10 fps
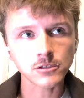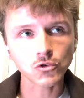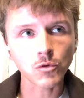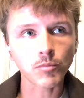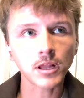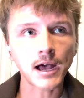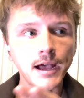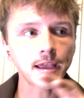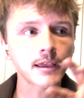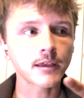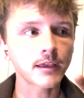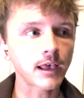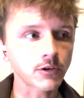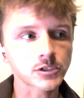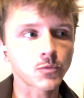to apply
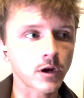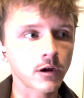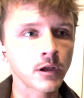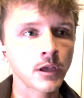elsewhere.